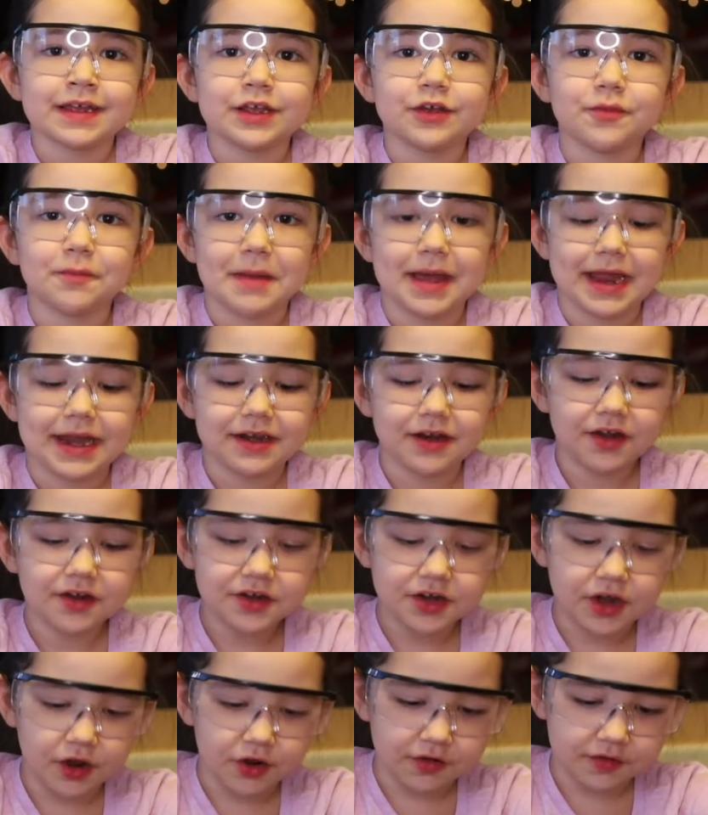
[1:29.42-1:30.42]
You may
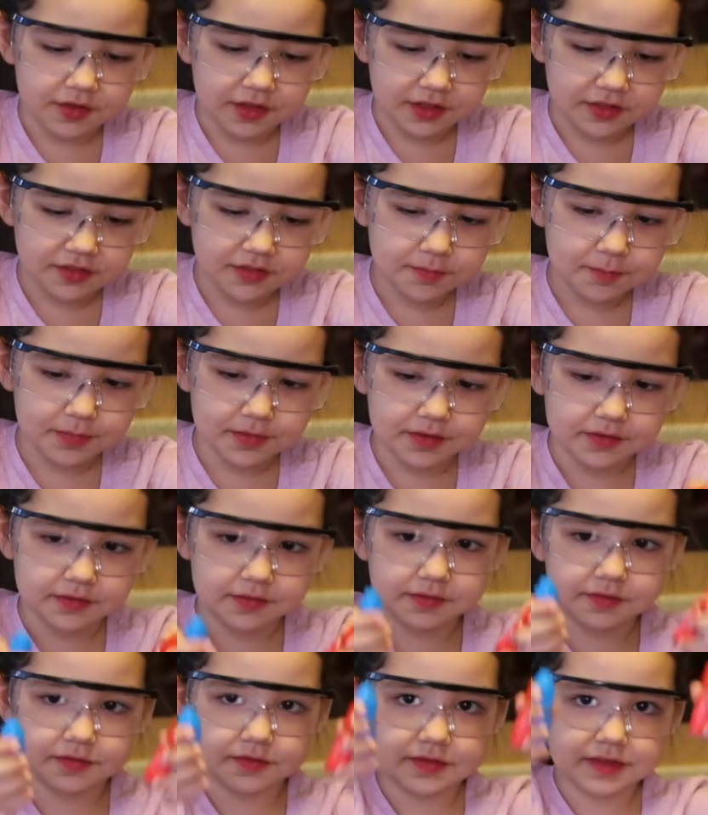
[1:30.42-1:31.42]
not know this,
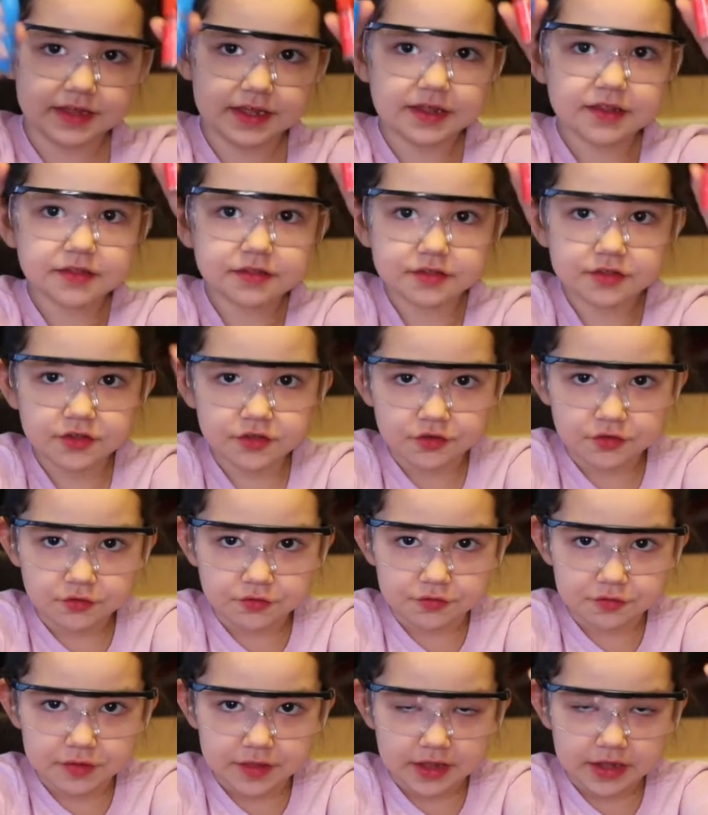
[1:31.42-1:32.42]
but these two
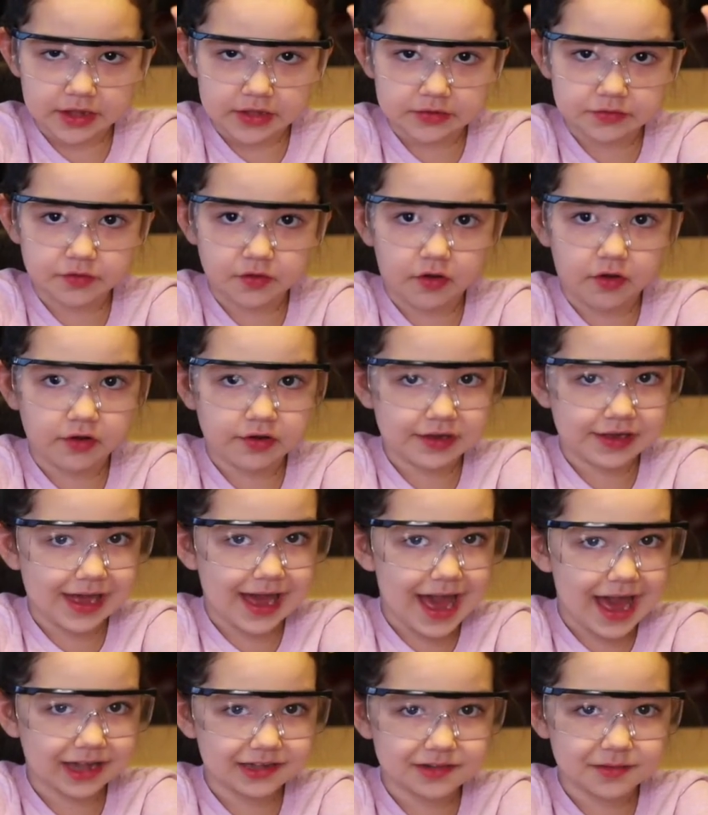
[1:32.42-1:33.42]
things are
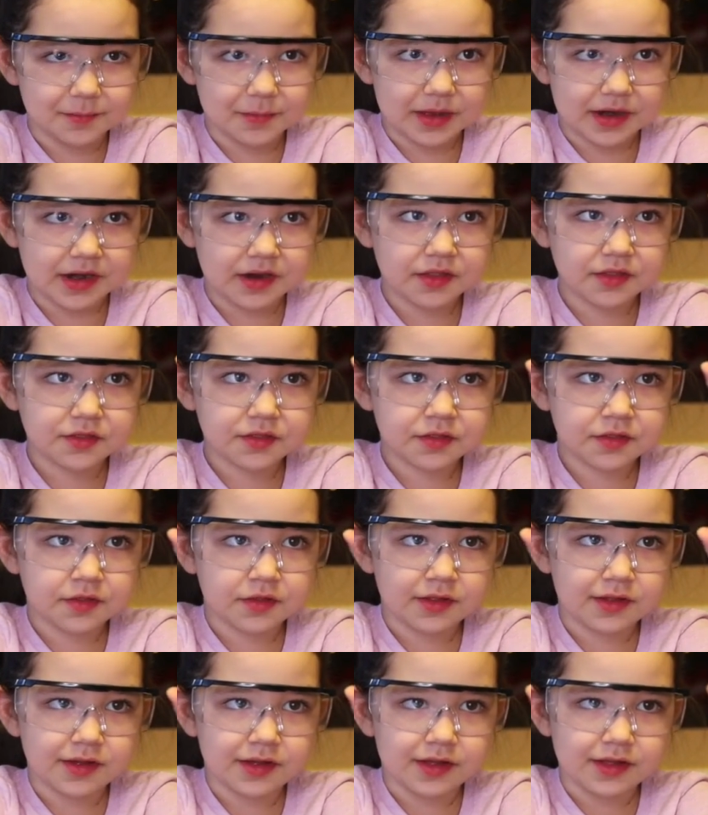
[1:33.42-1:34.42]
elements.
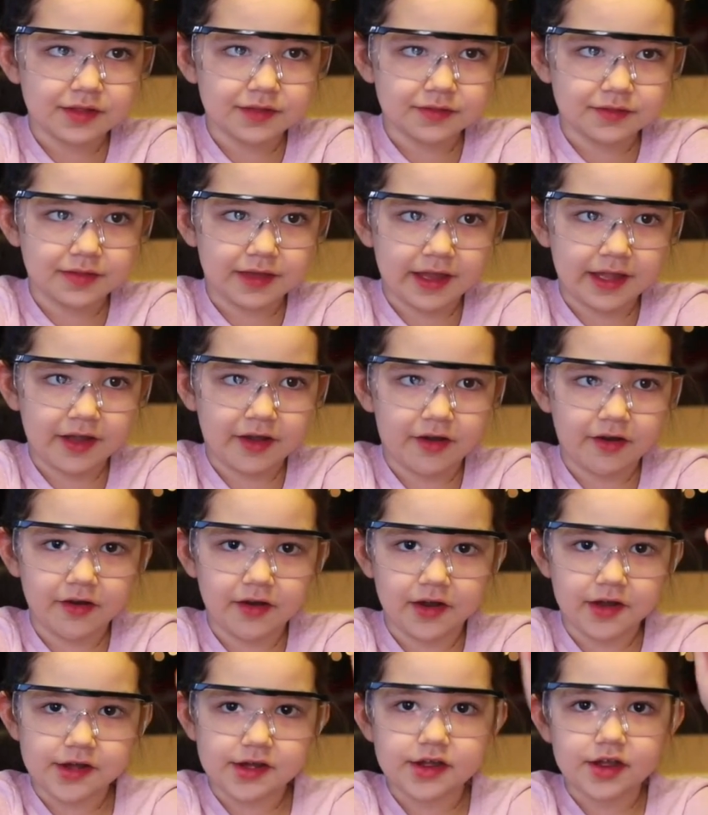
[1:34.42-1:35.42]
They
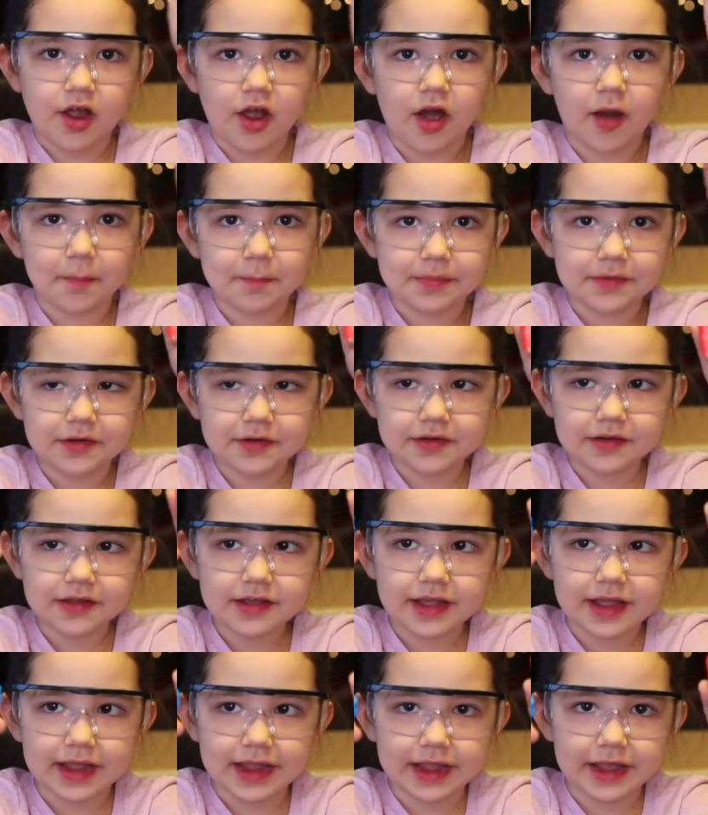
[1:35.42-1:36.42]
are copper
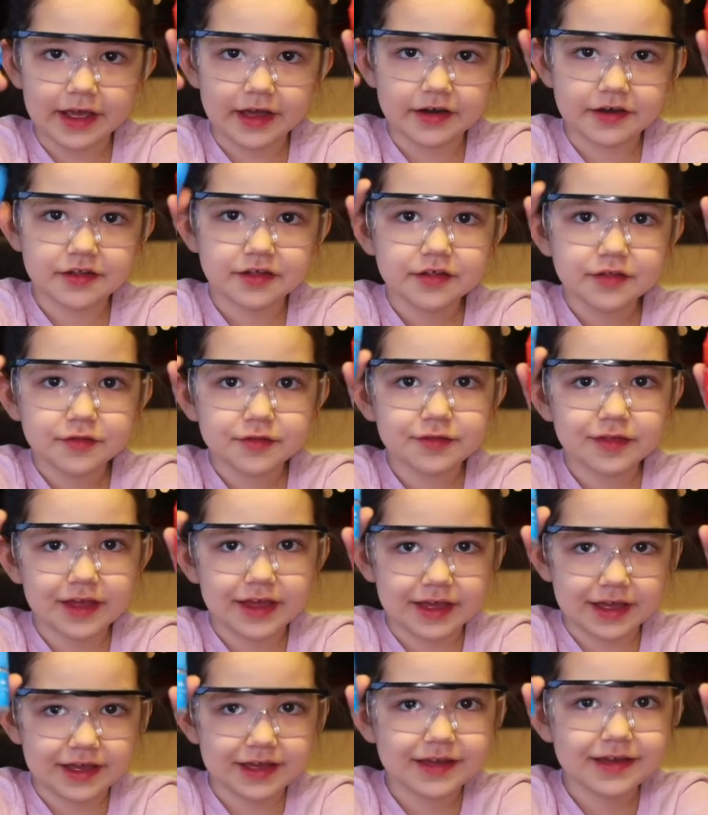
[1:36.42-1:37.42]
and
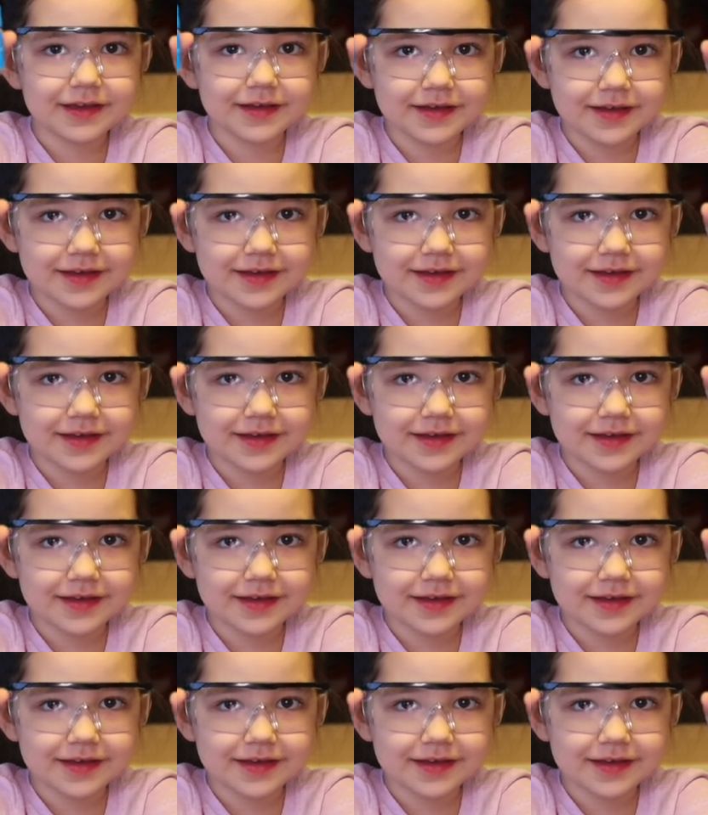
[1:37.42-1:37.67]
zinc.